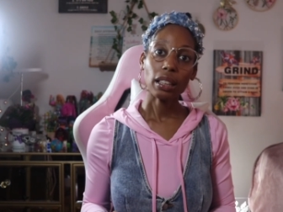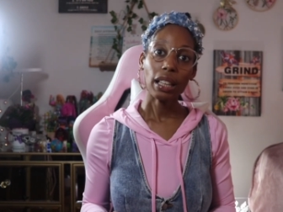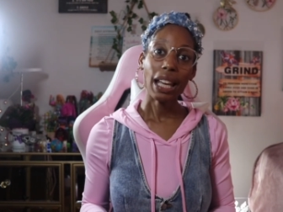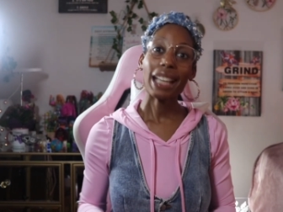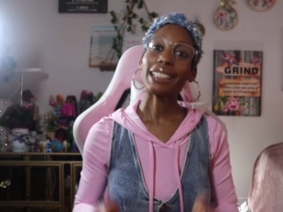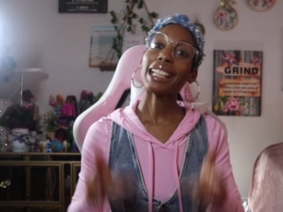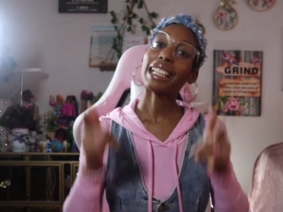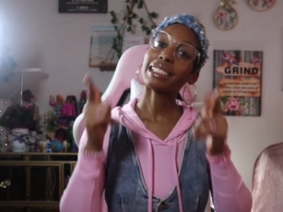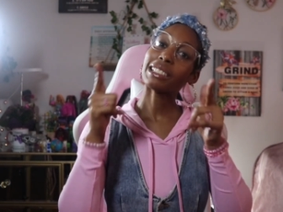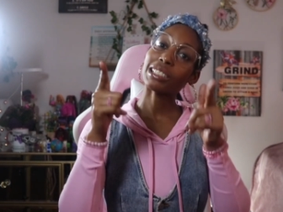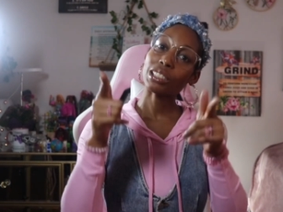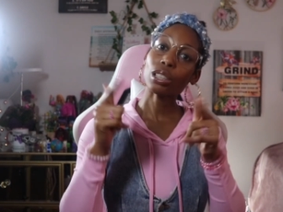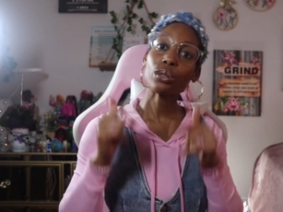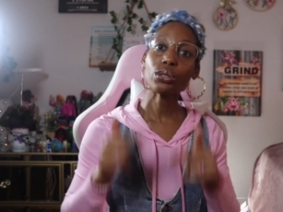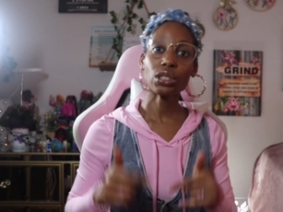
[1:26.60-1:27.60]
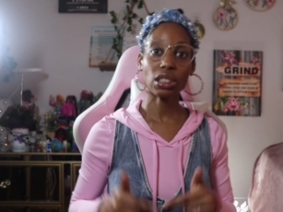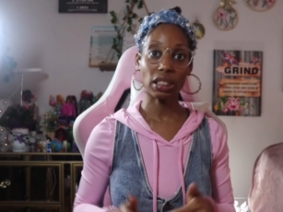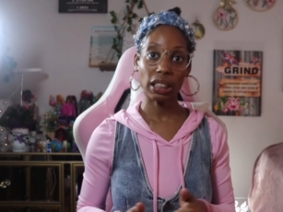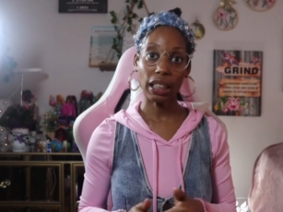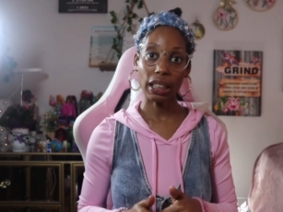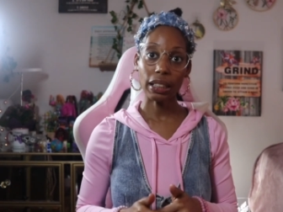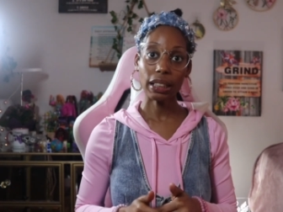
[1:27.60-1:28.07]
and they still
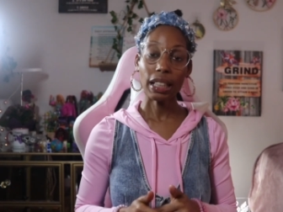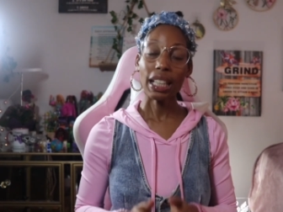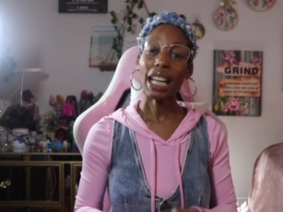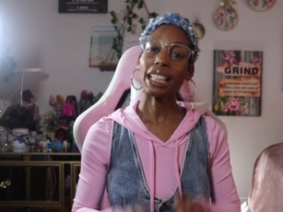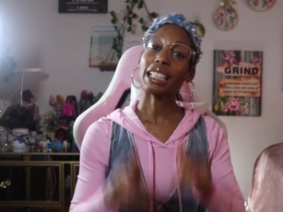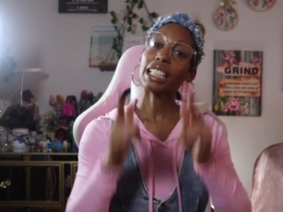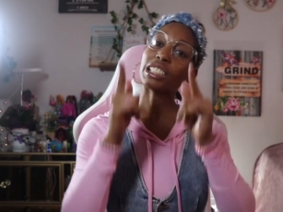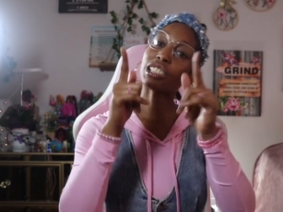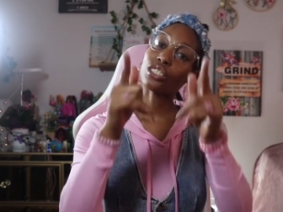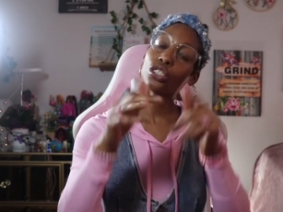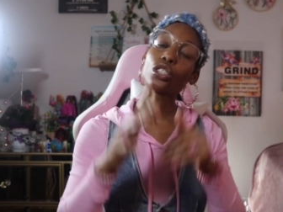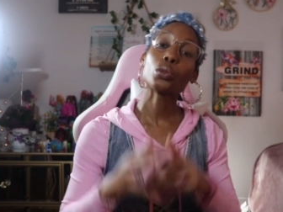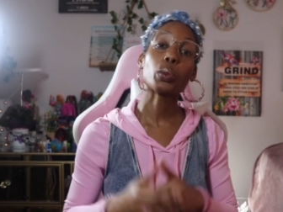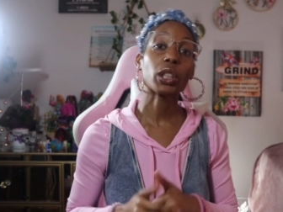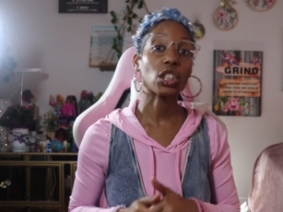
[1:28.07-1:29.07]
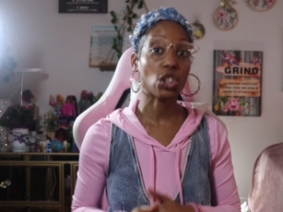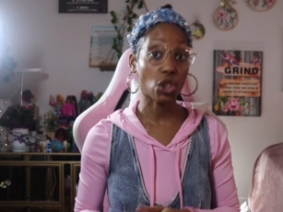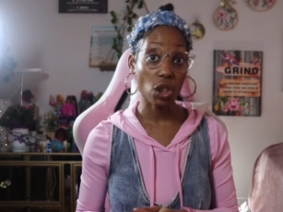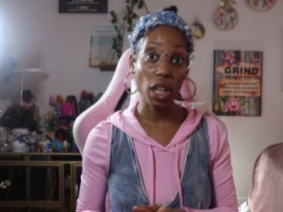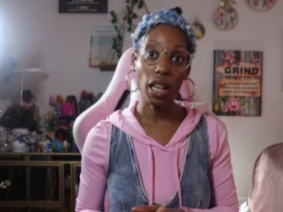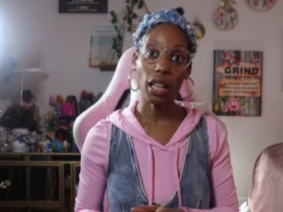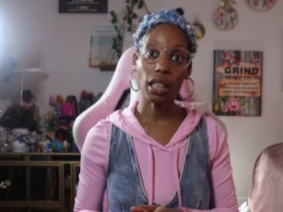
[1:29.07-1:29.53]
sinned and they still was
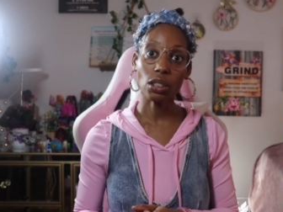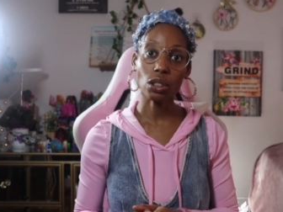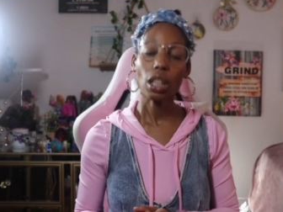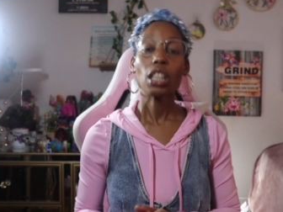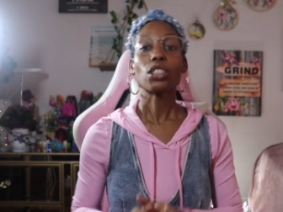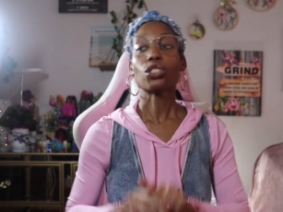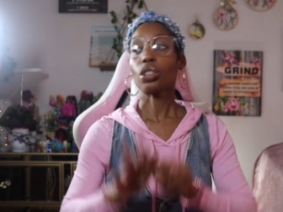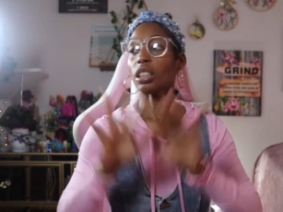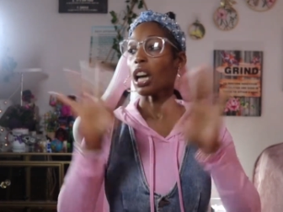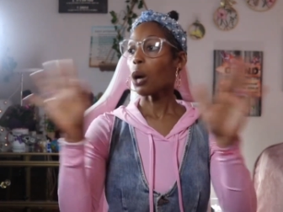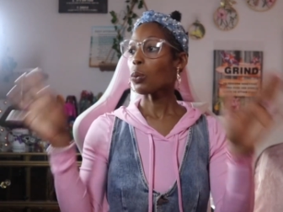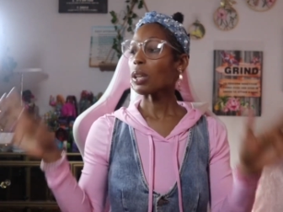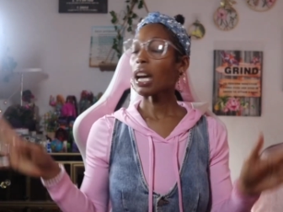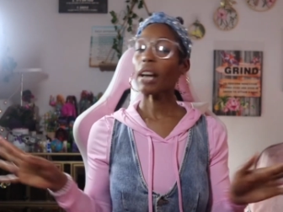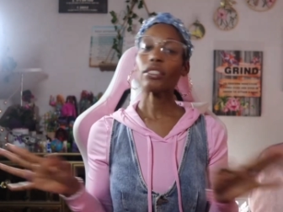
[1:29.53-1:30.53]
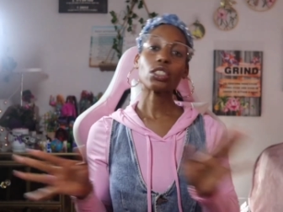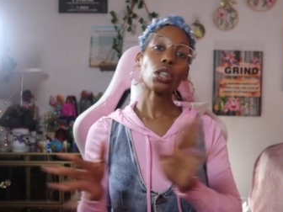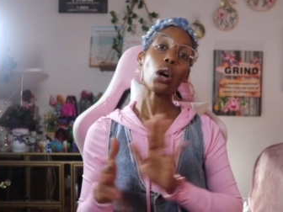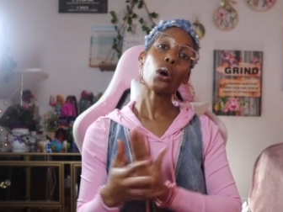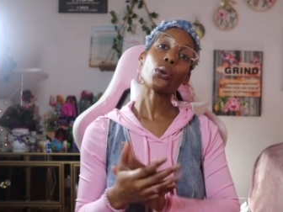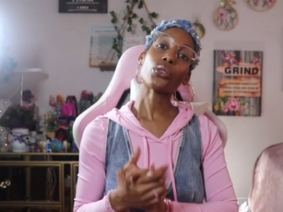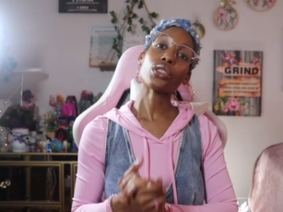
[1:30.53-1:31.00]
judged. So now we have this
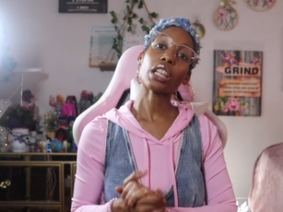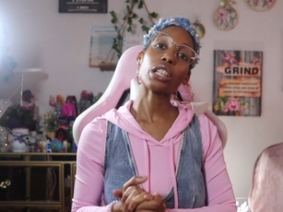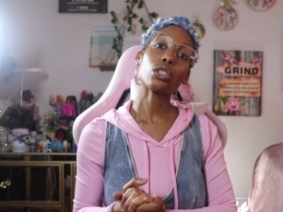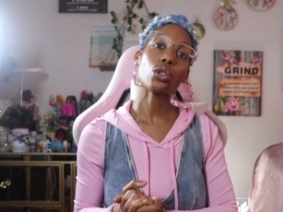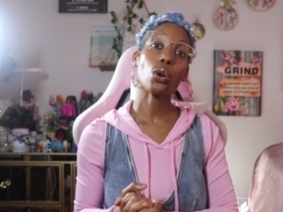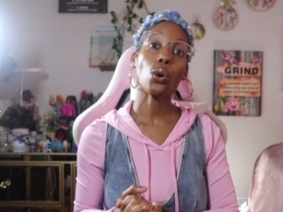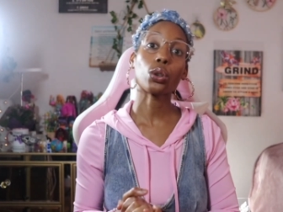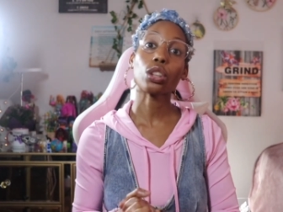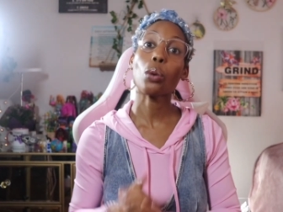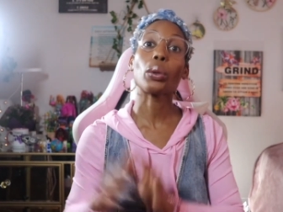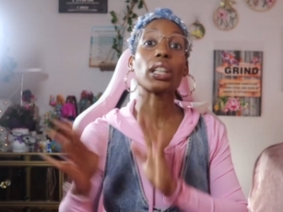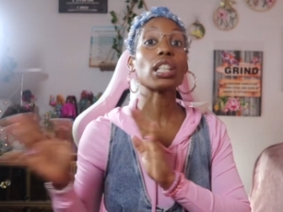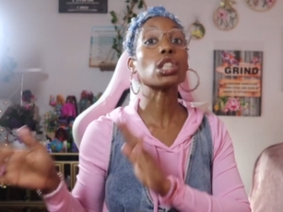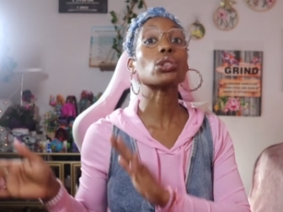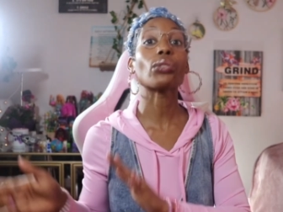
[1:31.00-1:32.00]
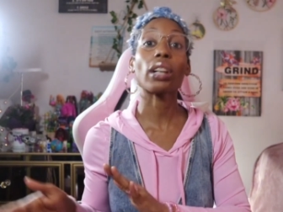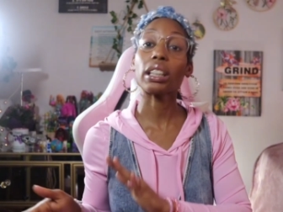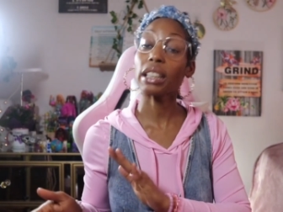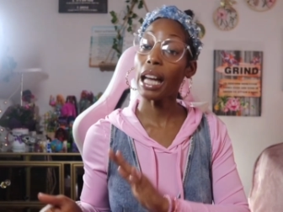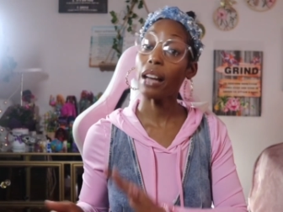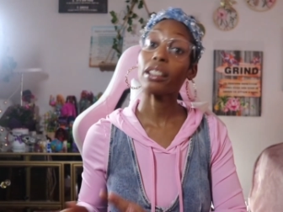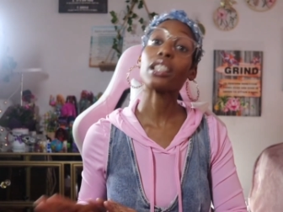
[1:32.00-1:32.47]
whole thing going on with Israel
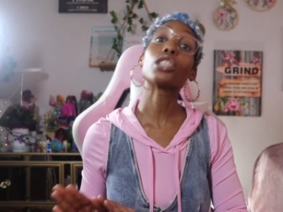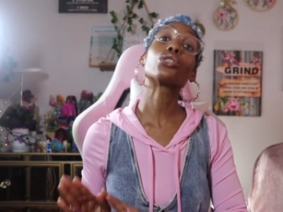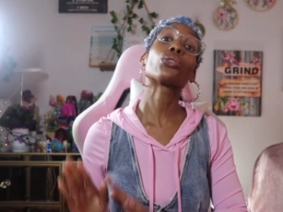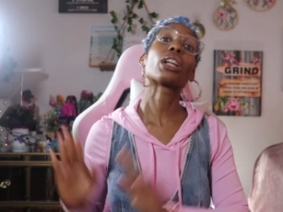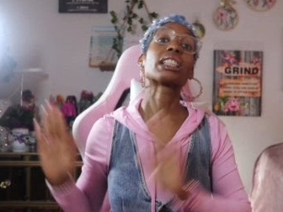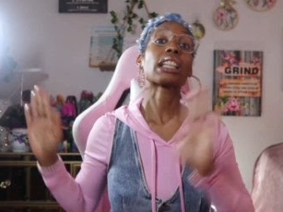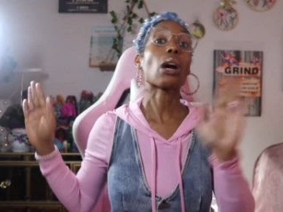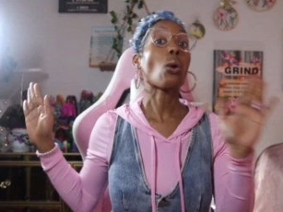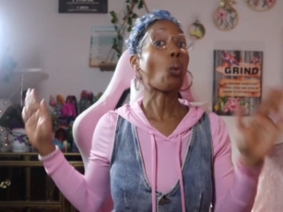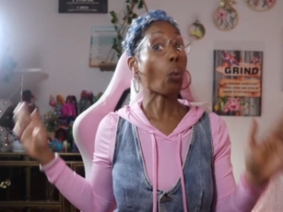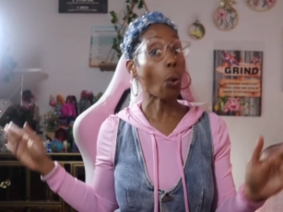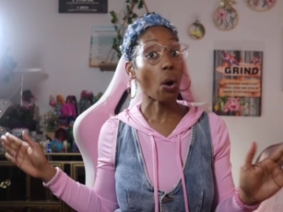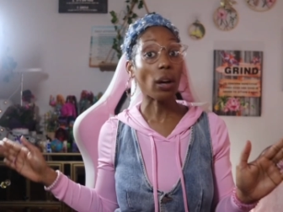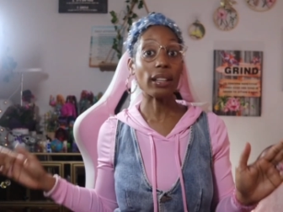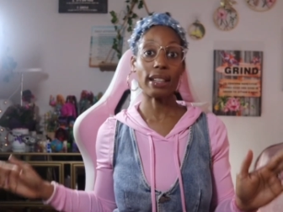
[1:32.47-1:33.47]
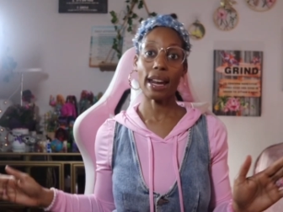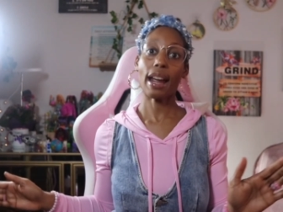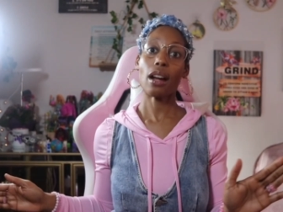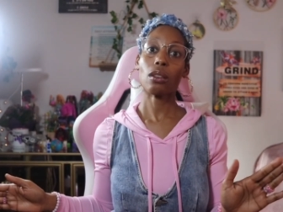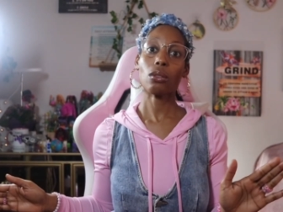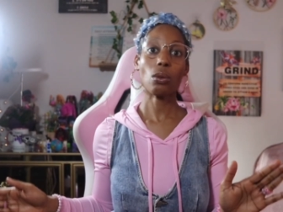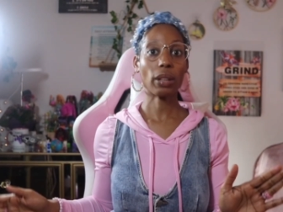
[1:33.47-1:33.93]
now. Israel's at war
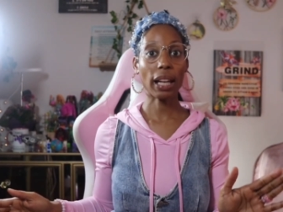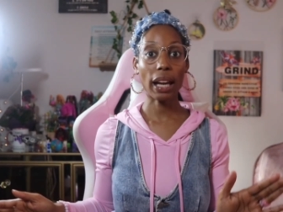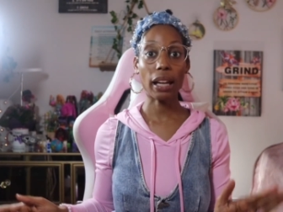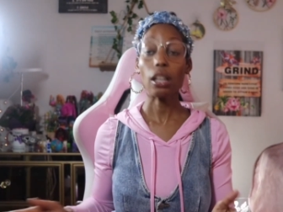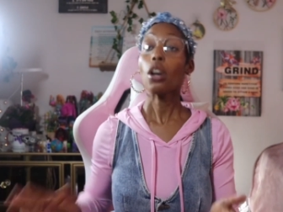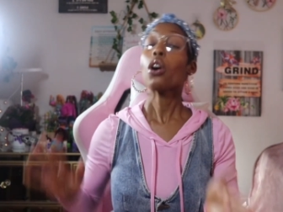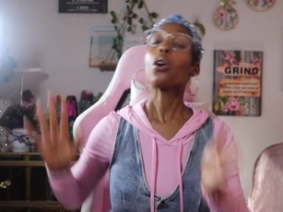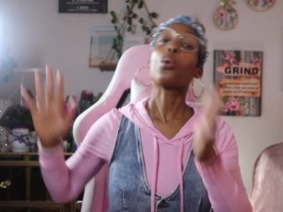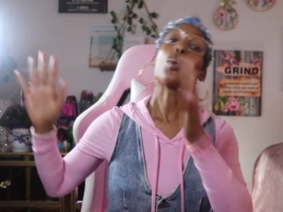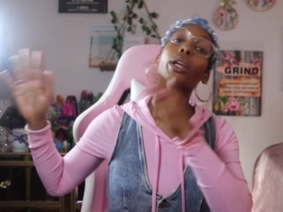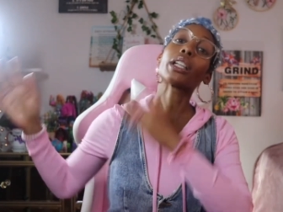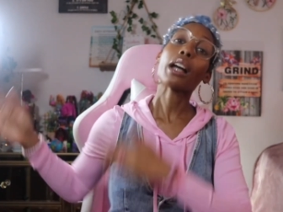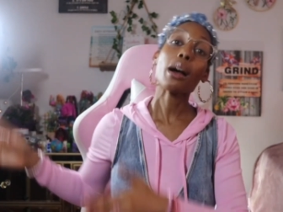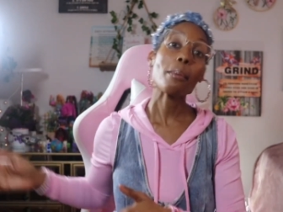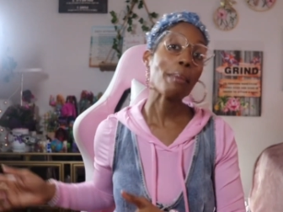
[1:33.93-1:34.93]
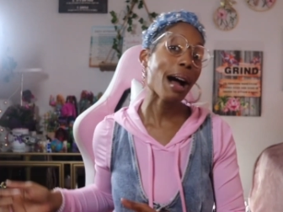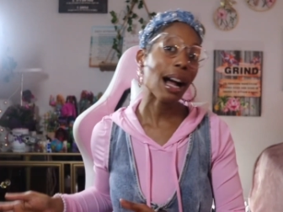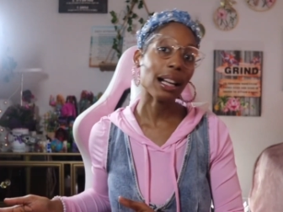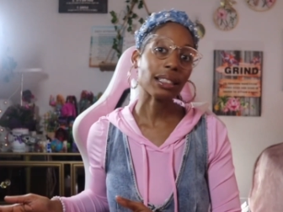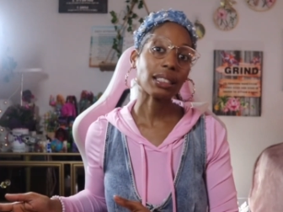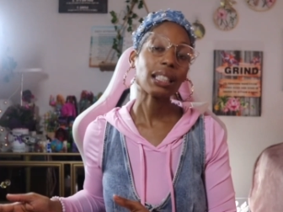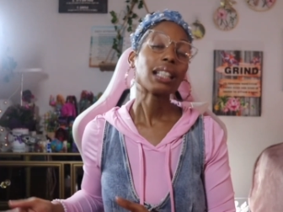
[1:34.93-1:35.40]
now, okay, with
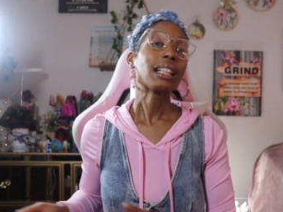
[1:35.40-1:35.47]
Hamas.